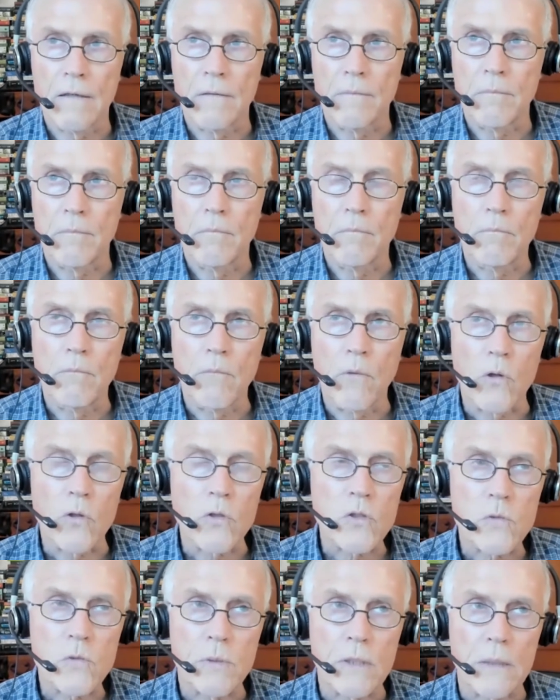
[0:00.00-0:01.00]

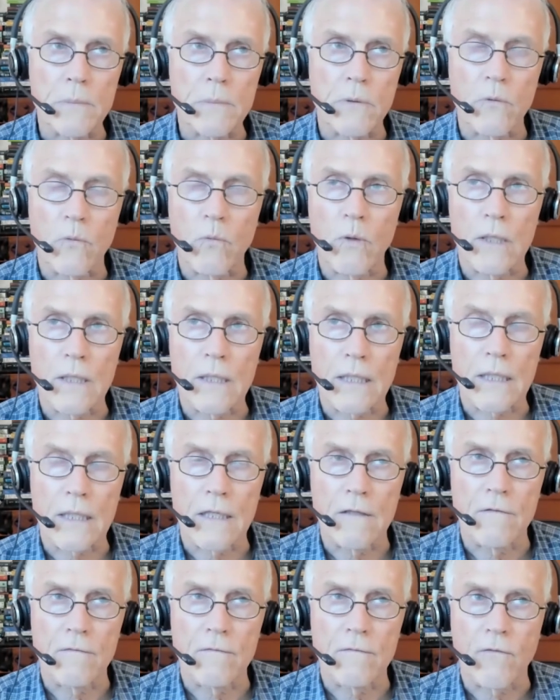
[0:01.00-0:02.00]
most people want to
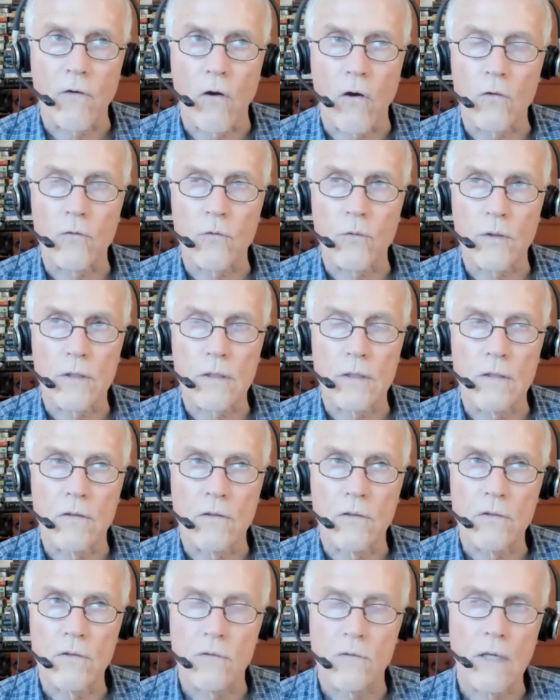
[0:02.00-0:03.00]
get involved with and
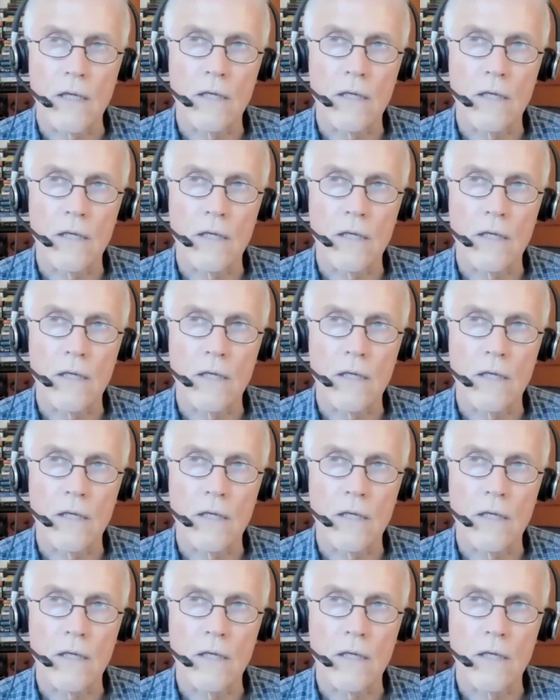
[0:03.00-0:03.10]
do.